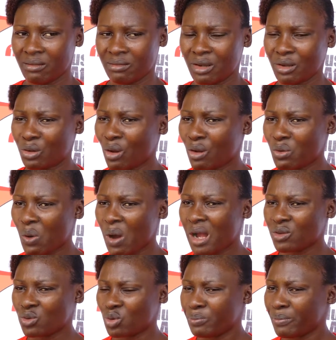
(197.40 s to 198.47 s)
They don't know how
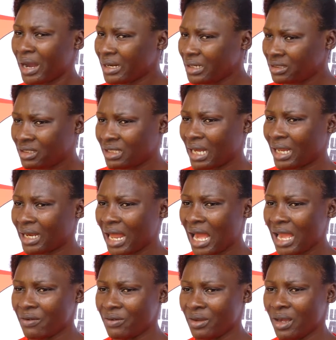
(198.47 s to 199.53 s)
to manage their
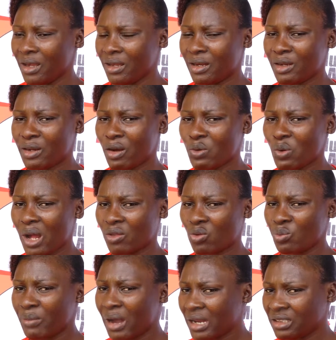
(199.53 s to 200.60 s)
life. They don't know how to
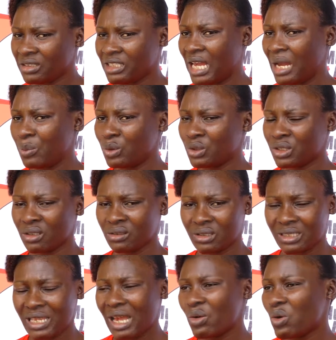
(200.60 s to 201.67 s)
manage their emotions.
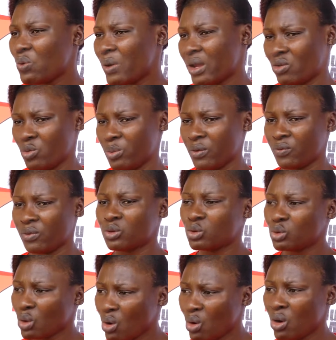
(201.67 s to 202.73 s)
They are nowhere to be for.
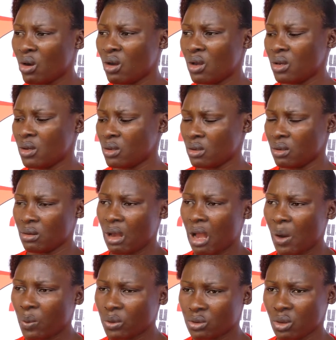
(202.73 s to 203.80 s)
So I
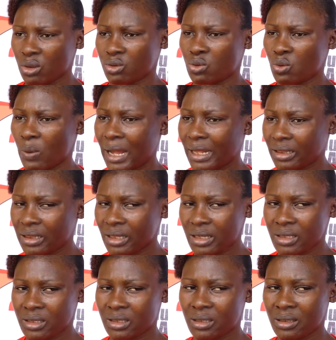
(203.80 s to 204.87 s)
want us to at
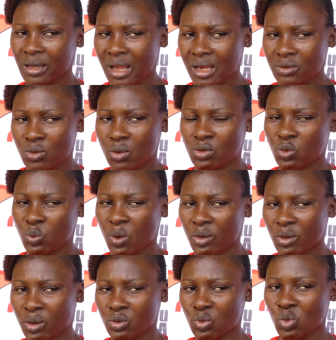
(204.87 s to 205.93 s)
least let's go to
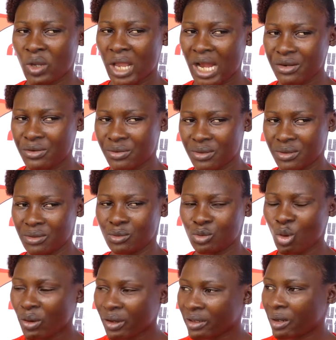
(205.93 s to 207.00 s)
one or two gatherings
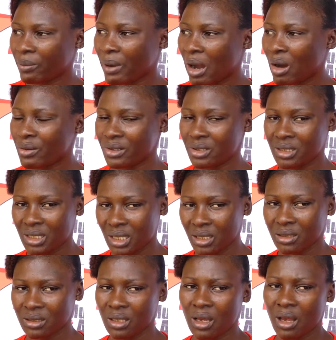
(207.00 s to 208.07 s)
talking about all these
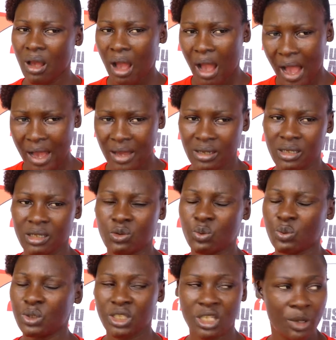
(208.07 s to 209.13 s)
things. And it
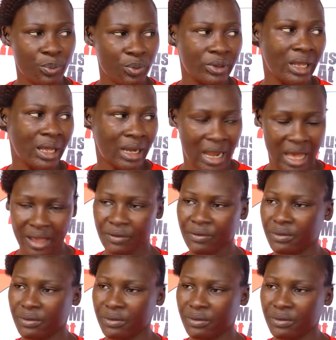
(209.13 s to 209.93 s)
will shape on our life.